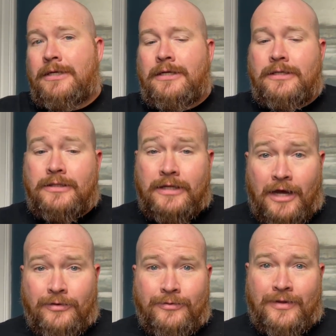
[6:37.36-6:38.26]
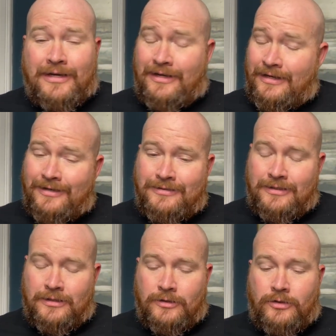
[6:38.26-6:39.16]
The other thing is
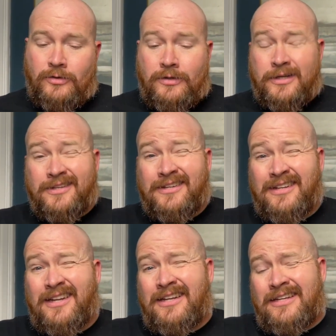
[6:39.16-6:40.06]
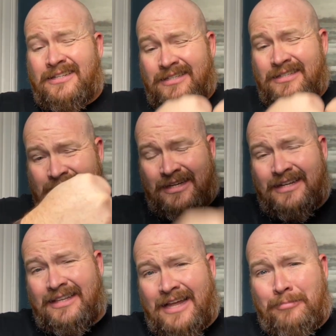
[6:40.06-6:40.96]
you can set
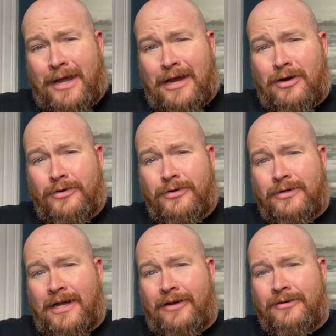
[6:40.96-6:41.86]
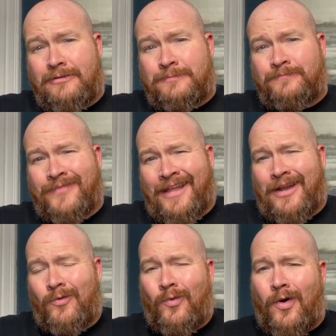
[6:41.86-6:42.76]
that bag on your counter
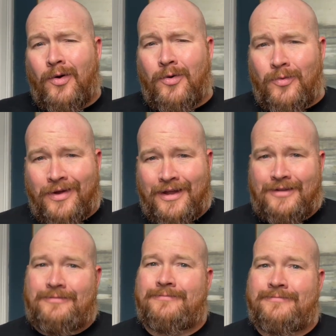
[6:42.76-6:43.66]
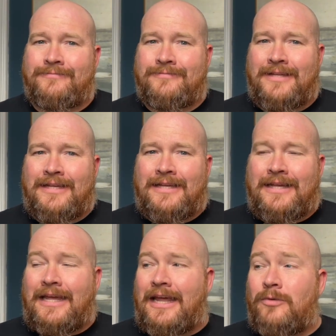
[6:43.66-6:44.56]
and walk away.
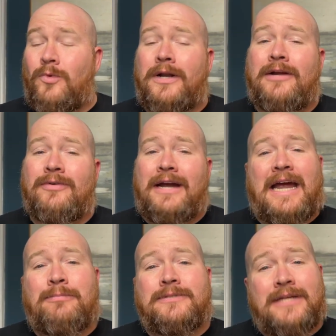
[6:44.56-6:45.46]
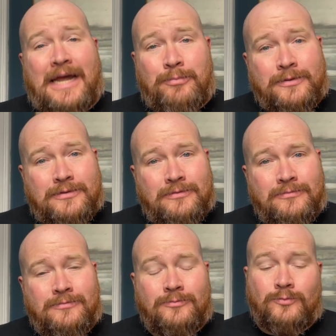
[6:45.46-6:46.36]
And whatever happens, happens.
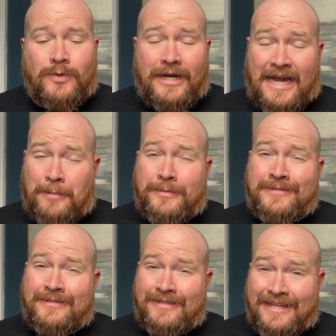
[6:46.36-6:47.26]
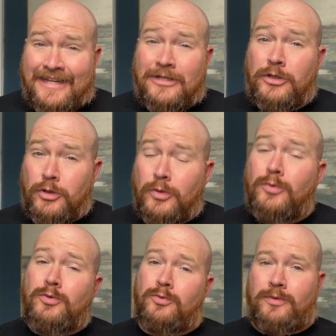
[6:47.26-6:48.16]
What happens then
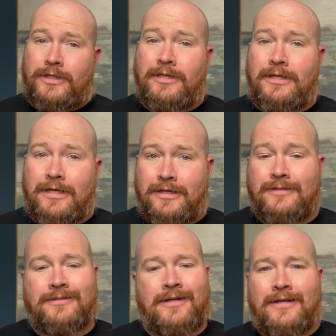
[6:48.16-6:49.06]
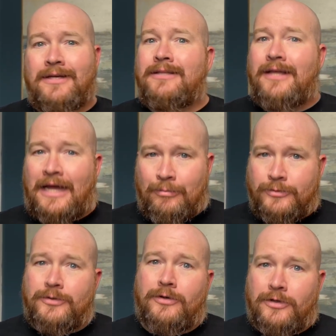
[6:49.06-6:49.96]
usually is the
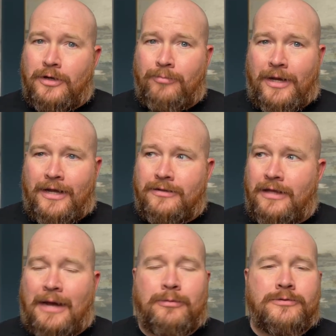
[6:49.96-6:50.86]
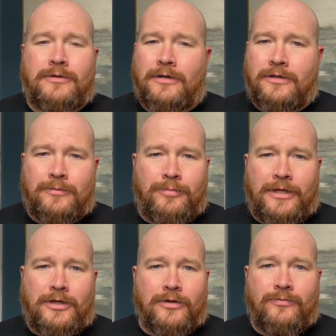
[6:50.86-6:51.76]
apples are going to go bad. The apples are not going to
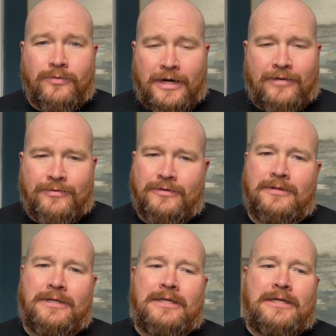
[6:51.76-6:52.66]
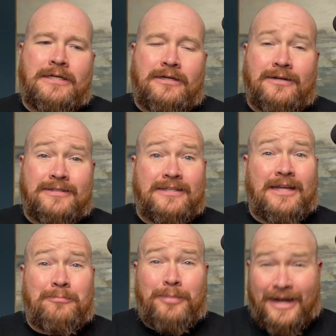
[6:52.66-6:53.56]
be good forever. So
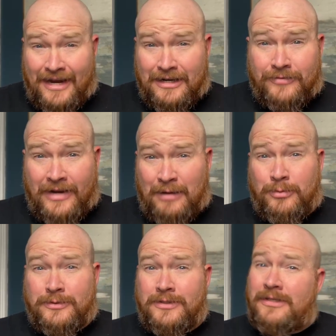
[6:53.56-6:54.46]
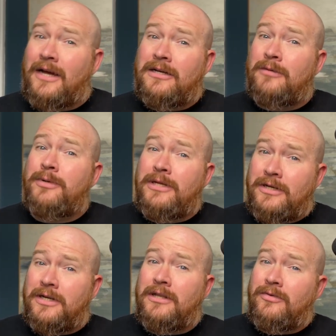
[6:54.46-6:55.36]
that bag of apples is not going to be
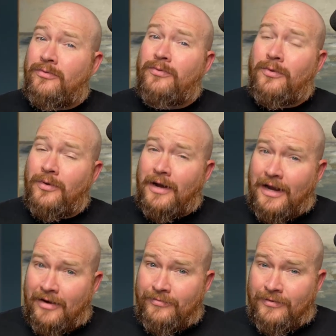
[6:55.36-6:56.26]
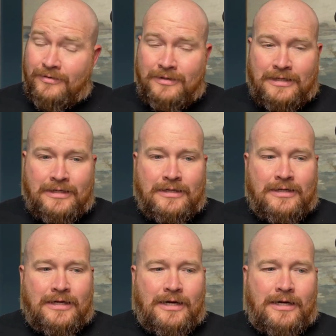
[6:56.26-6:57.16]
good forever.
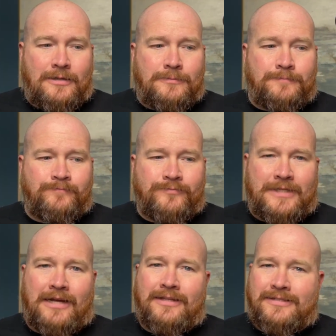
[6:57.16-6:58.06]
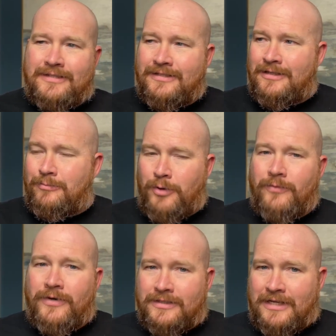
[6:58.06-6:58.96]
Now, this isn't a
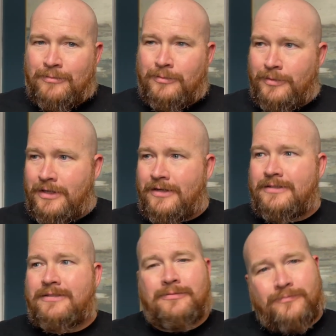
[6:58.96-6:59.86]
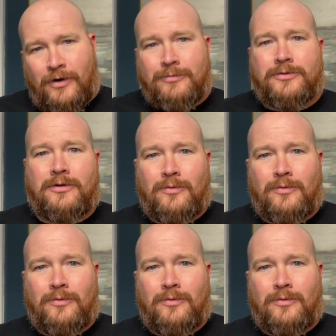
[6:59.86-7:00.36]
perfect example because the farmer's going to want